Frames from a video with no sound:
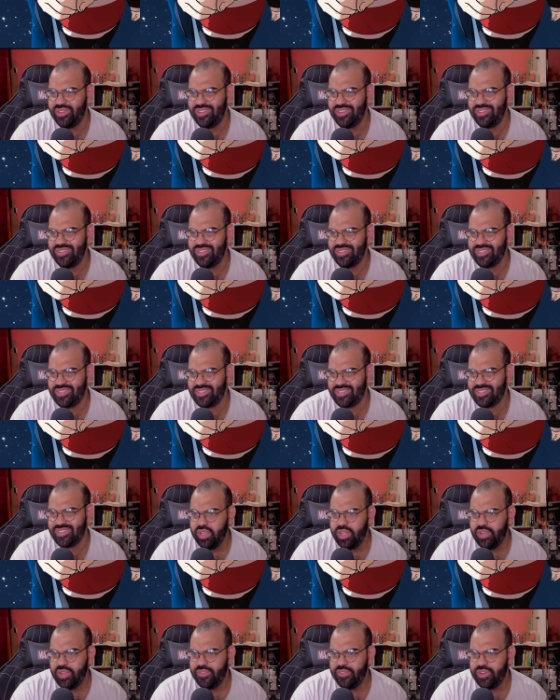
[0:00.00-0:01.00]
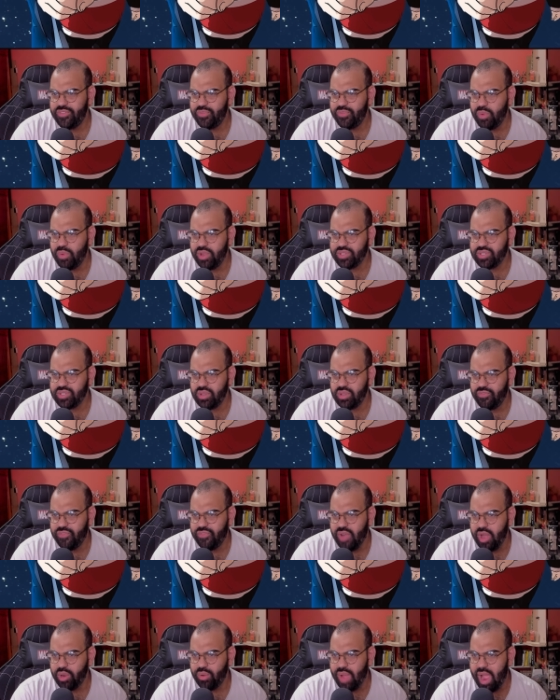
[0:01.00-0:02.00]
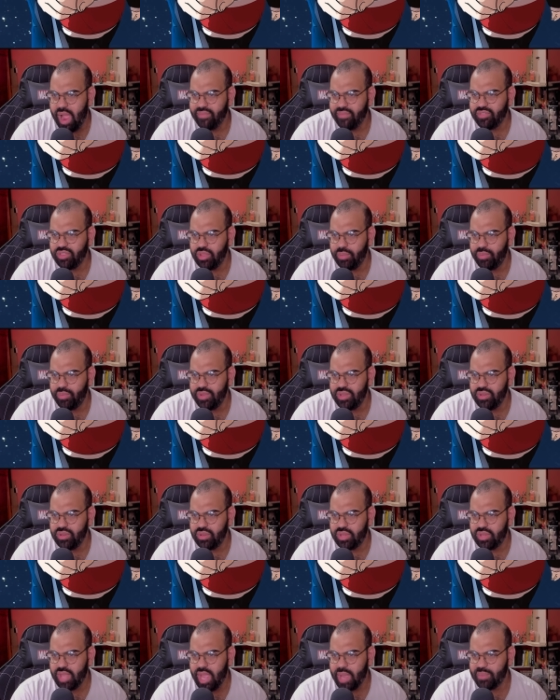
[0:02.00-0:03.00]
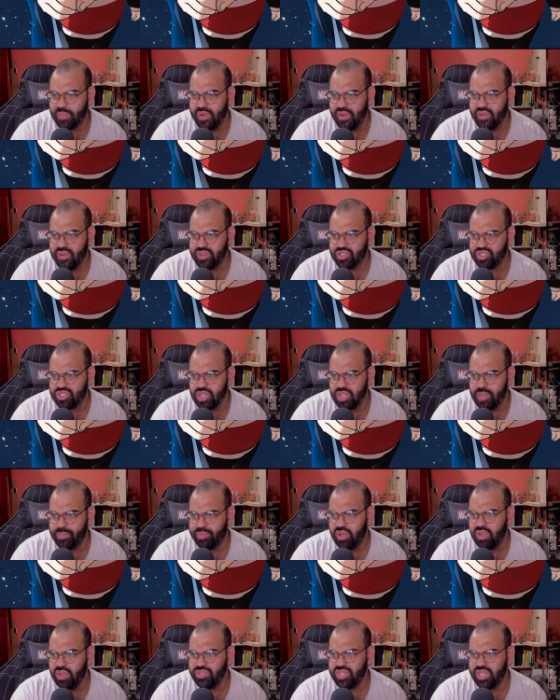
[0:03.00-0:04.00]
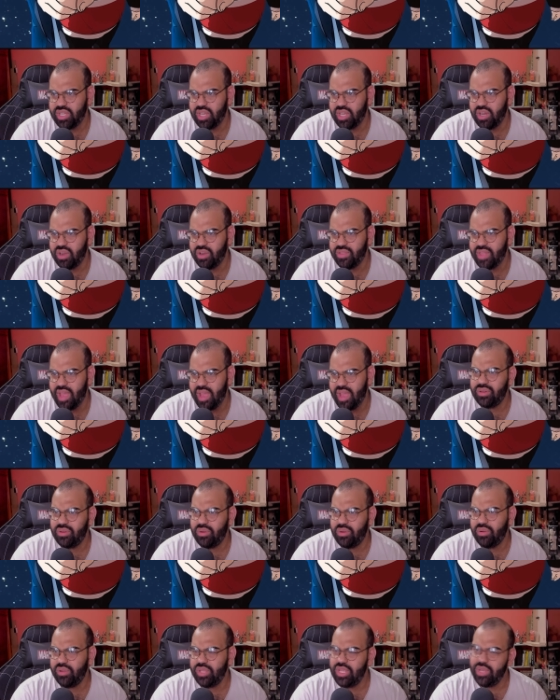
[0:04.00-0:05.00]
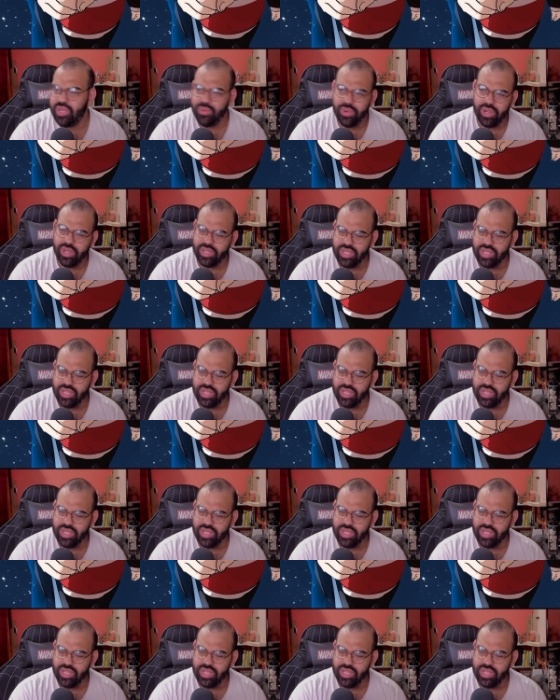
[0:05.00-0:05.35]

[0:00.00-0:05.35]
Idiots. Even if we want to follow after them, we can't borrow the ship. I'll take care of that. Oh, Hiwa,